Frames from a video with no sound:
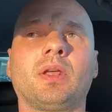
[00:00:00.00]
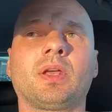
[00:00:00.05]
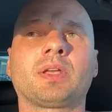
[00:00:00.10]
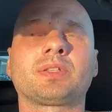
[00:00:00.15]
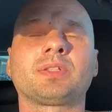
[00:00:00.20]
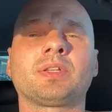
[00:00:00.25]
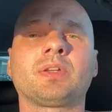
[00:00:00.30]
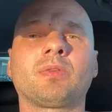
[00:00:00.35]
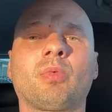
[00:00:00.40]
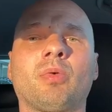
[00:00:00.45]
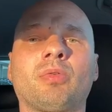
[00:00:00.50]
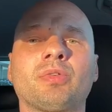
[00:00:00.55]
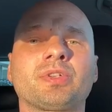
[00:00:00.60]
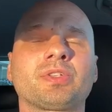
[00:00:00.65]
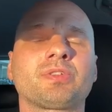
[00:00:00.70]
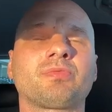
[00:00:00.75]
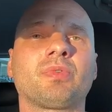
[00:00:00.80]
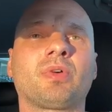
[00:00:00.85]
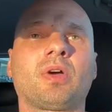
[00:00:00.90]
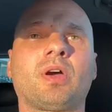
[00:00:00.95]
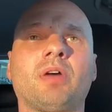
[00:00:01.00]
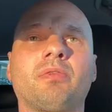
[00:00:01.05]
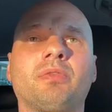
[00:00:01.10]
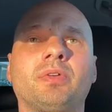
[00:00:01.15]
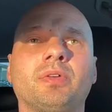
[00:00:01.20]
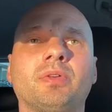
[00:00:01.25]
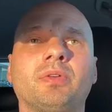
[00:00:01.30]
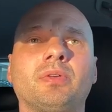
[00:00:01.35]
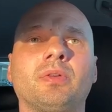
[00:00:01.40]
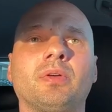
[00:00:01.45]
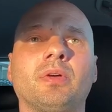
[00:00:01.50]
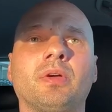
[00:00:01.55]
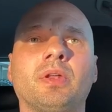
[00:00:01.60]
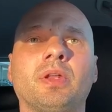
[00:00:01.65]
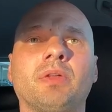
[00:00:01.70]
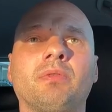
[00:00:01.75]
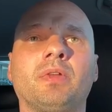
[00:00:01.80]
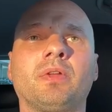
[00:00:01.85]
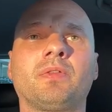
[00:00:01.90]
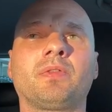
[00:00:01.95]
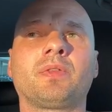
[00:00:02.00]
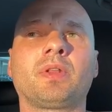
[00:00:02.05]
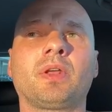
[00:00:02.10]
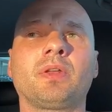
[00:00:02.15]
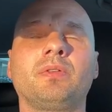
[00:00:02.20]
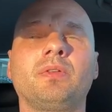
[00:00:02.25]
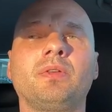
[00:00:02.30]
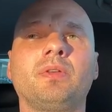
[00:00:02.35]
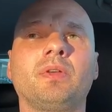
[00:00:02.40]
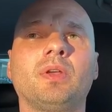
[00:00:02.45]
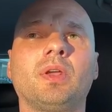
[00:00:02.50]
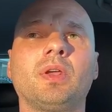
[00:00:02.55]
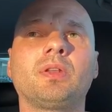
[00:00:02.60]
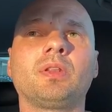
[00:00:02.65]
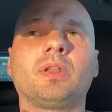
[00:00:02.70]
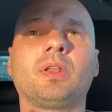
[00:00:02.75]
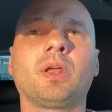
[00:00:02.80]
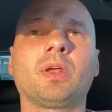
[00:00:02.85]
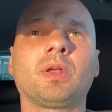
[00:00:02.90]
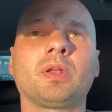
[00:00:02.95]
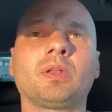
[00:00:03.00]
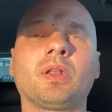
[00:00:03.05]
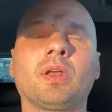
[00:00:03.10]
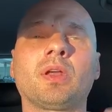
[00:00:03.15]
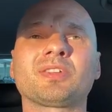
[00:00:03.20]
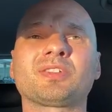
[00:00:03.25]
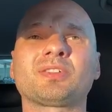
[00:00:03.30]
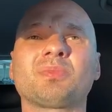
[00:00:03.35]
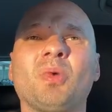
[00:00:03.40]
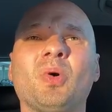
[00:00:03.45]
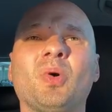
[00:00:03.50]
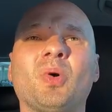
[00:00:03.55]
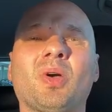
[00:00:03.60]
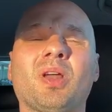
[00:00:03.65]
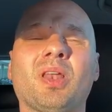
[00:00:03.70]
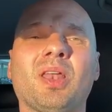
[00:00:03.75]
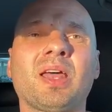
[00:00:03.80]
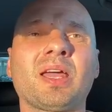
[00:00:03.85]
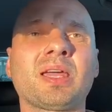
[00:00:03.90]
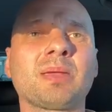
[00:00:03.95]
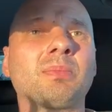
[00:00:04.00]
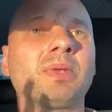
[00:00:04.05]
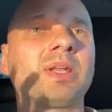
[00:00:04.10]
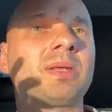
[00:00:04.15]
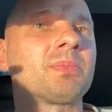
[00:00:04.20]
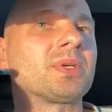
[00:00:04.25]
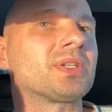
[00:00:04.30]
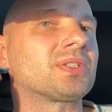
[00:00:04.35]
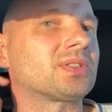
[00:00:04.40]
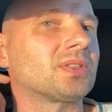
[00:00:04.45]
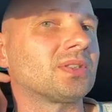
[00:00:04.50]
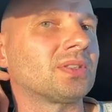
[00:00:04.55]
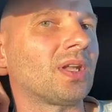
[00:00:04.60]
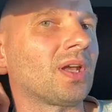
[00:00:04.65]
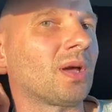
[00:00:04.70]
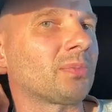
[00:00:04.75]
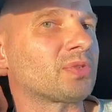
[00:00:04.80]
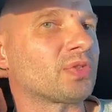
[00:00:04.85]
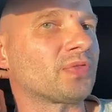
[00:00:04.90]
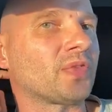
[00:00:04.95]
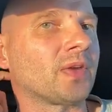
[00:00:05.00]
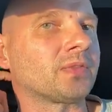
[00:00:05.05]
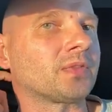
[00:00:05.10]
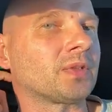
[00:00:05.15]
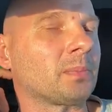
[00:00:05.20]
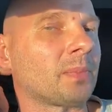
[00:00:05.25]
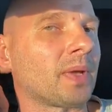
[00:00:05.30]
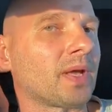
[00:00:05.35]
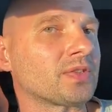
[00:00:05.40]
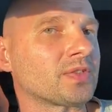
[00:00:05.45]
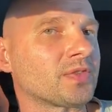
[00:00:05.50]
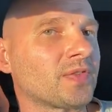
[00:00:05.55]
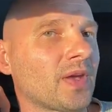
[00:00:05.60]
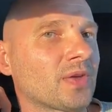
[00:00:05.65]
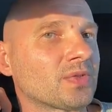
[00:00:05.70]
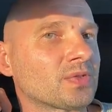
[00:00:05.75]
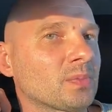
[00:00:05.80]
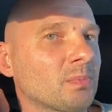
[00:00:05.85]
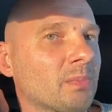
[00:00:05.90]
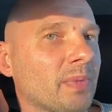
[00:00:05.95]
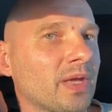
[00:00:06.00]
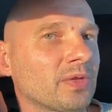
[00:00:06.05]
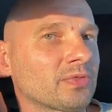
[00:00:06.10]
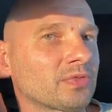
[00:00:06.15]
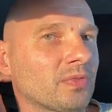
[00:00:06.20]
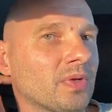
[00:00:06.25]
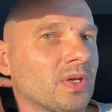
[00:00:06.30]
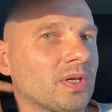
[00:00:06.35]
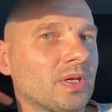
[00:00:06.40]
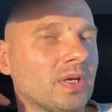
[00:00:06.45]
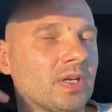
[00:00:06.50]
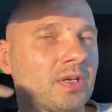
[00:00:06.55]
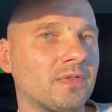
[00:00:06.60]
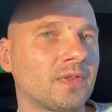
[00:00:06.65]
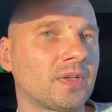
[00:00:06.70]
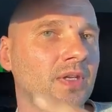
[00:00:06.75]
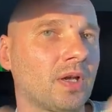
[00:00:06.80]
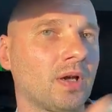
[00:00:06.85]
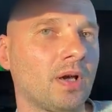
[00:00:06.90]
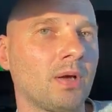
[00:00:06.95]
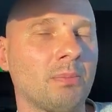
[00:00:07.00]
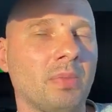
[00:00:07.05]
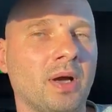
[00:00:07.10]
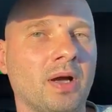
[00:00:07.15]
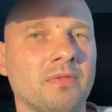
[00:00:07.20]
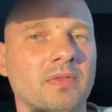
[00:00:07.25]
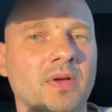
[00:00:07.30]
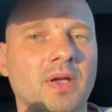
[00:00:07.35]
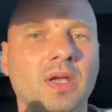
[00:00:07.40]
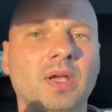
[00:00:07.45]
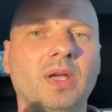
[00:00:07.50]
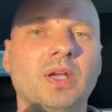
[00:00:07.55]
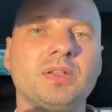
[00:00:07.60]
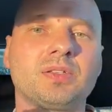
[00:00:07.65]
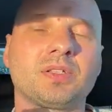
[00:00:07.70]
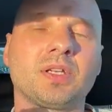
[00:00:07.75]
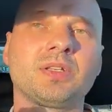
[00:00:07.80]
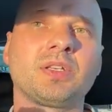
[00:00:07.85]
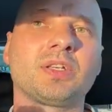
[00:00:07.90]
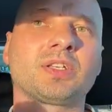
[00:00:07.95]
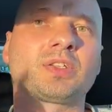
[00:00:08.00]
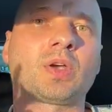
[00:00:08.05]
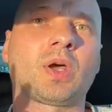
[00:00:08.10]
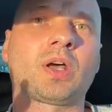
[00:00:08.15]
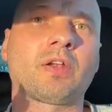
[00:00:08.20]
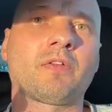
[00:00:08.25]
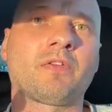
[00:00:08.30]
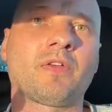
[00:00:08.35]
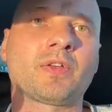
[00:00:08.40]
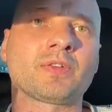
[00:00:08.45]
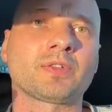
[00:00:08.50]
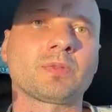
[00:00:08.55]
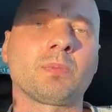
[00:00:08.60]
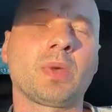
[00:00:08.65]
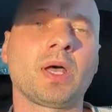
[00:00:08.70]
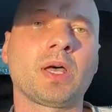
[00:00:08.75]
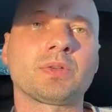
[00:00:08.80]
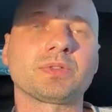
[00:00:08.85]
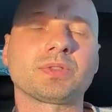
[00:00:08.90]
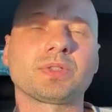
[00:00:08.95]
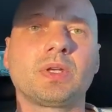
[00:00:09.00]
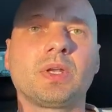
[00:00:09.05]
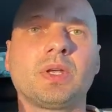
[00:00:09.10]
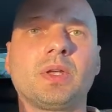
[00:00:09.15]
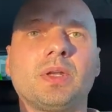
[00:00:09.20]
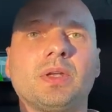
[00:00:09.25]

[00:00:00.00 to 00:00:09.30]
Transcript: extended warranties will cover you. And even if they do, they are small claim limits. They're up to £500, £1,000, right? Anything above 10 years, 100,000 miles.